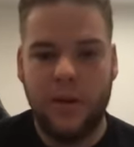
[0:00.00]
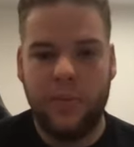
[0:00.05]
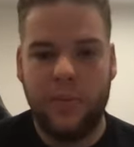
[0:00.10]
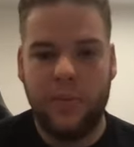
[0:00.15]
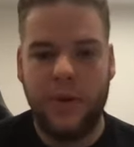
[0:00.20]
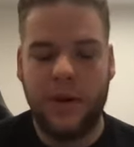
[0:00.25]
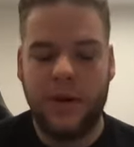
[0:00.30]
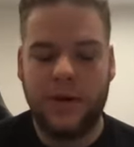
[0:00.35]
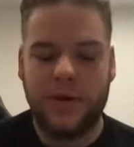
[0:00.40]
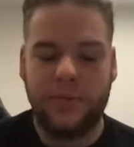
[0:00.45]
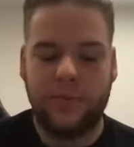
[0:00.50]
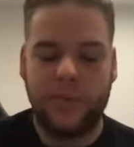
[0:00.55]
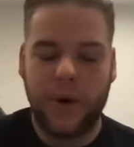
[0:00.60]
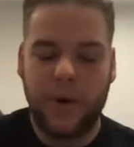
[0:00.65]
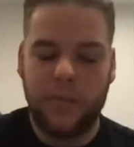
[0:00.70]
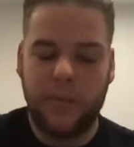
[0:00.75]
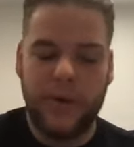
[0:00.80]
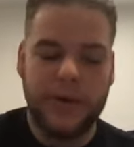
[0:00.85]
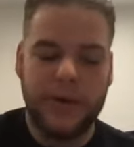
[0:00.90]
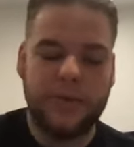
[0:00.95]
Because the
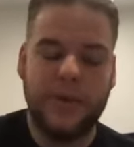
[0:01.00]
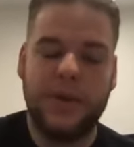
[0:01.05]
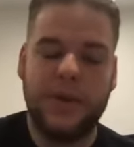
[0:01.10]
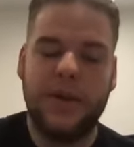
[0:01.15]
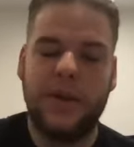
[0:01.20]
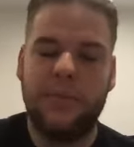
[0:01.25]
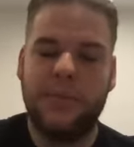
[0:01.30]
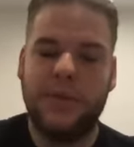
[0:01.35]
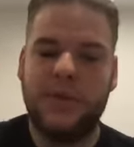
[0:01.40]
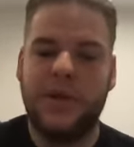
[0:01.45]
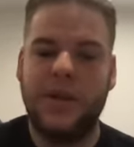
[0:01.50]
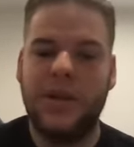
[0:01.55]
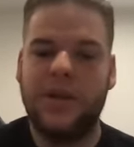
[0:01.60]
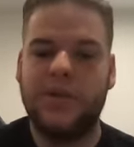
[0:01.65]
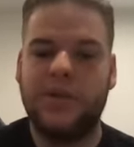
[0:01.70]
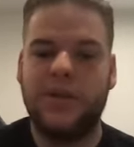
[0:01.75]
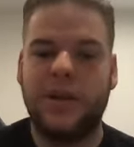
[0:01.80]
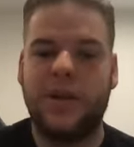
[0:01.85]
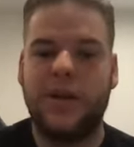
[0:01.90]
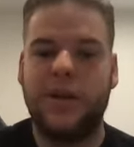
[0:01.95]
problem is with the
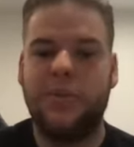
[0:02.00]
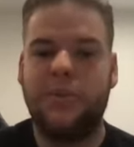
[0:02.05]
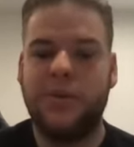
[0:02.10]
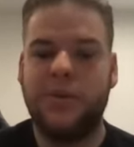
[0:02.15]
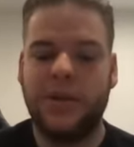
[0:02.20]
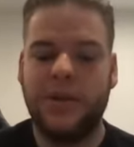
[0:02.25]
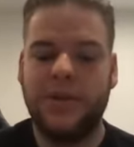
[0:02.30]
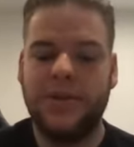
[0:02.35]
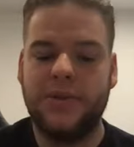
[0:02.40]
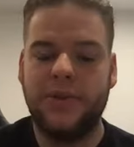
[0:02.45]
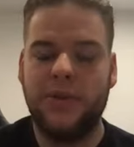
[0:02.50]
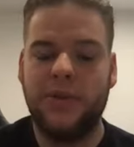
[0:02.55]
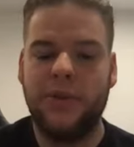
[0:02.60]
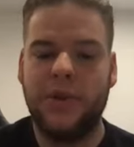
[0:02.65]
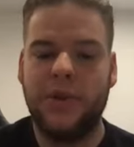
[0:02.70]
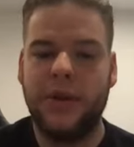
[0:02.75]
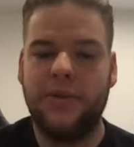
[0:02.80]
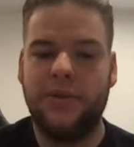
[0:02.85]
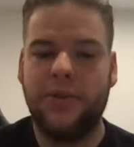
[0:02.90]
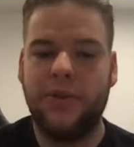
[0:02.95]
machines, like the machines
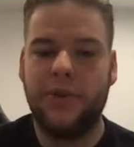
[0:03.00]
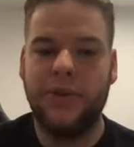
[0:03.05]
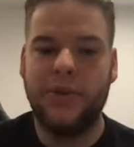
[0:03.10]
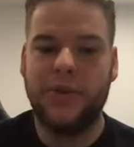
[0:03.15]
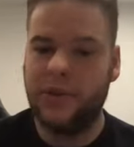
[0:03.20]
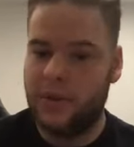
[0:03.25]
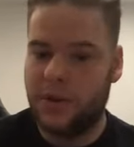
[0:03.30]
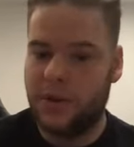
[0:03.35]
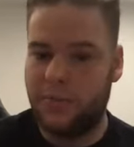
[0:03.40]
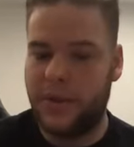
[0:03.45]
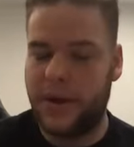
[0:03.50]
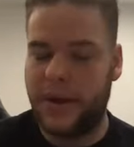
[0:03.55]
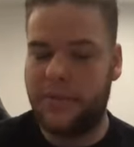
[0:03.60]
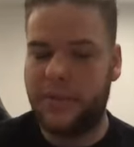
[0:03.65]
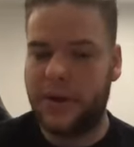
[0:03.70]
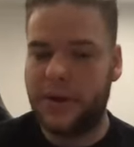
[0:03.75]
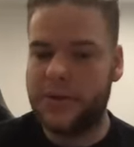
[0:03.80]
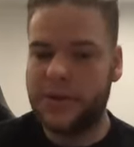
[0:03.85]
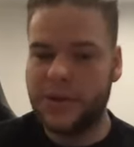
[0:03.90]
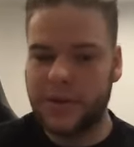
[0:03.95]
only focus on the big
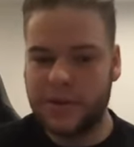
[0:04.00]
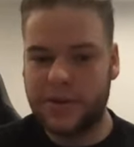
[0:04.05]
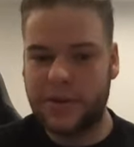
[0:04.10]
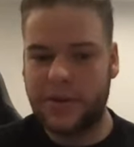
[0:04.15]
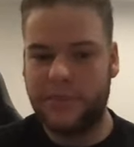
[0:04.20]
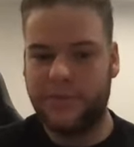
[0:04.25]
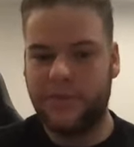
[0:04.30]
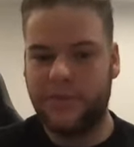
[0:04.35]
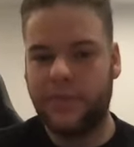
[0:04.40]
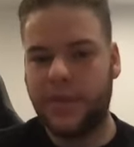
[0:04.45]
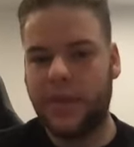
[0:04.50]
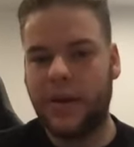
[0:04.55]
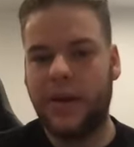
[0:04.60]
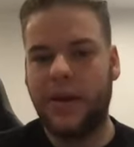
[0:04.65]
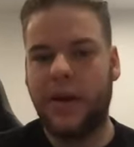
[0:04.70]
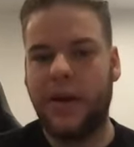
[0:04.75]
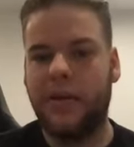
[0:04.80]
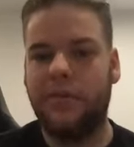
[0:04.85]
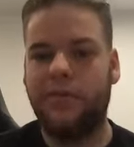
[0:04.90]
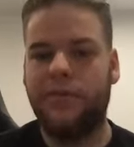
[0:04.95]
muscles.
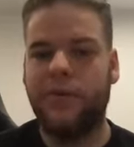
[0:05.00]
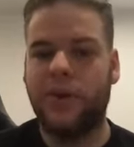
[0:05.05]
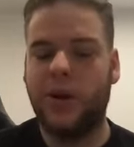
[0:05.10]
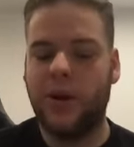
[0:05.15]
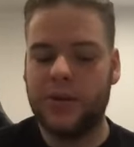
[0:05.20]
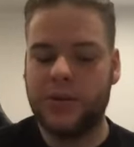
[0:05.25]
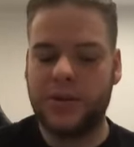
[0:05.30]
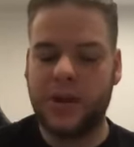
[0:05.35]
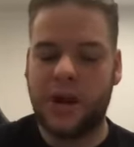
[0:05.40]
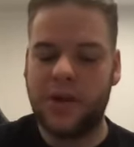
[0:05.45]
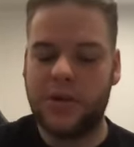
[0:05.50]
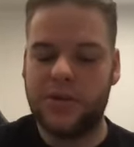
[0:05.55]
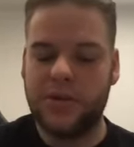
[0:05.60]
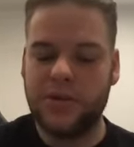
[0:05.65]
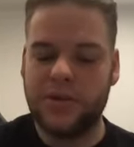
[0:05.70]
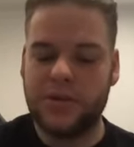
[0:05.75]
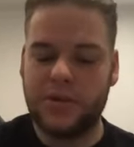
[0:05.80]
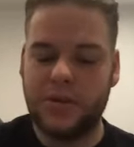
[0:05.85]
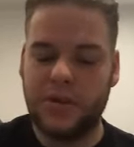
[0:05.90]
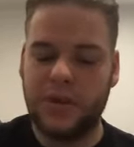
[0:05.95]
And for us
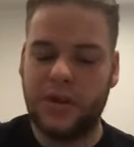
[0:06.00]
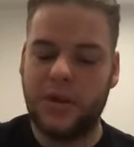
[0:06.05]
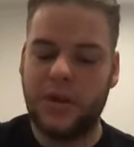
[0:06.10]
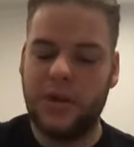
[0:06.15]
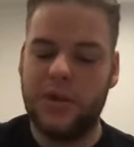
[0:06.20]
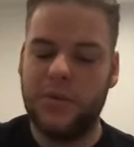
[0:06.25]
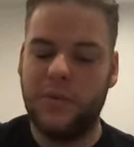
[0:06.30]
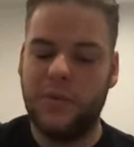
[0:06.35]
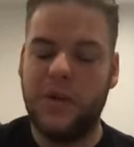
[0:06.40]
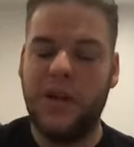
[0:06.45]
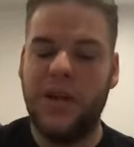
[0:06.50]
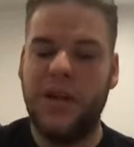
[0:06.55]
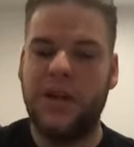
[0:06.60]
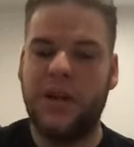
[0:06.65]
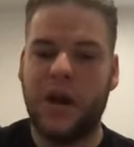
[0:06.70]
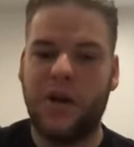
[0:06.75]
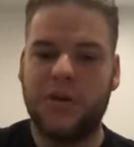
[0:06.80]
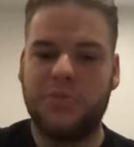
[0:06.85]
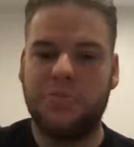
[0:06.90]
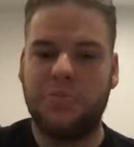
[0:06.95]
archers, we need
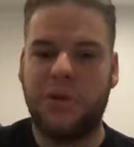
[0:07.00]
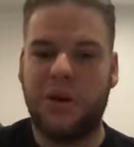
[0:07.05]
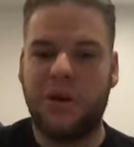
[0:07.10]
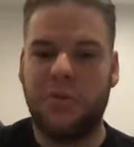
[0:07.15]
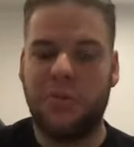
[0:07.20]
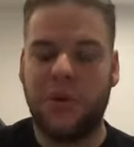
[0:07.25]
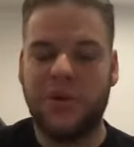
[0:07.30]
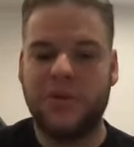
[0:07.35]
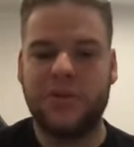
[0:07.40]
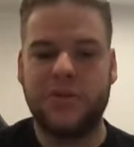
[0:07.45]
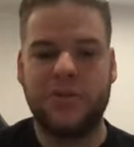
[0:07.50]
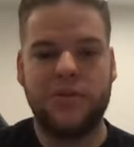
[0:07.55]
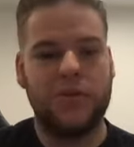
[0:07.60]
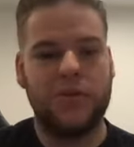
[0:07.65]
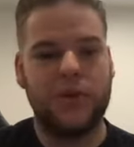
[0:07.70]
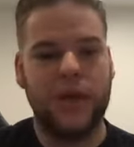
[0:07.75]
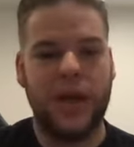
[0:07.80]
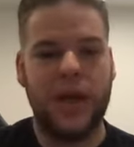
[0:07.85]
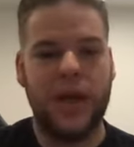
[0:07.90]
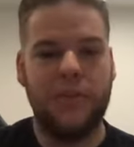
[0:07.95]
our small muscles to
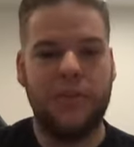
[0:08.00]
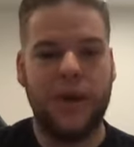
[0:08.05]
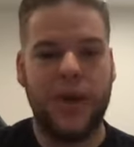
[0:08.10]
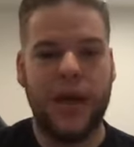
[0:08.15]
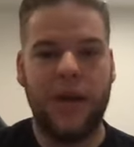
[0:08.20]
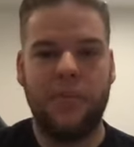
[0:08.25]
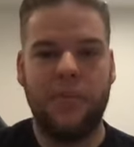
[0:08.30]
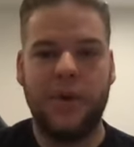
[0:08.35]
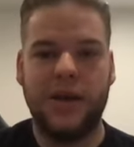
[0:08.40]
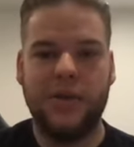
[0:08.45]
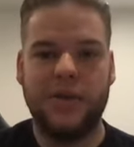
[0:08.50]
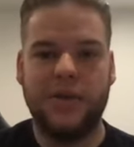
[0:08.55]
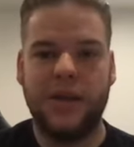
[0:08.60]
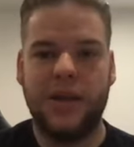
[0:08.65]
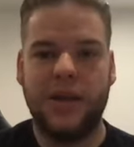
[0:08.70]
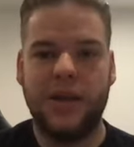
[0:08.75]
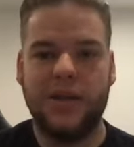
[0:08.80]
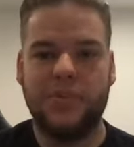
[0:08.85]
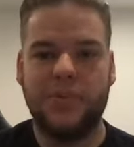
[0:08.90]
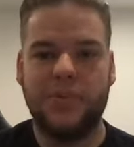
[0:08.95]
keep aiming as
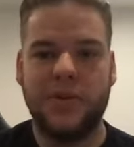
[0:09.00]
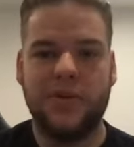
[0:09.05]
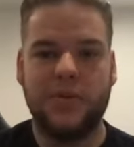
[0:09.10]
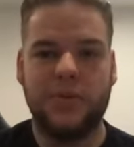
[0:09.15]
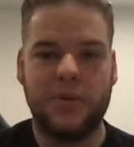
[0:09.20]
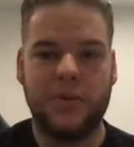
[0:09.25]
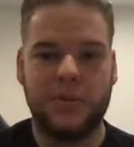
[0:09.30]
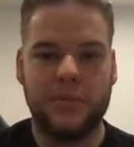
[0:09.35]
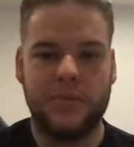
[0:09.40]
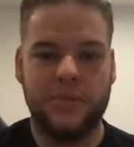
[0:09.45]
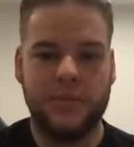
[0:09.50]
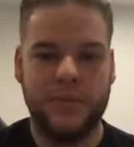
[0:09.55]
steady as possible.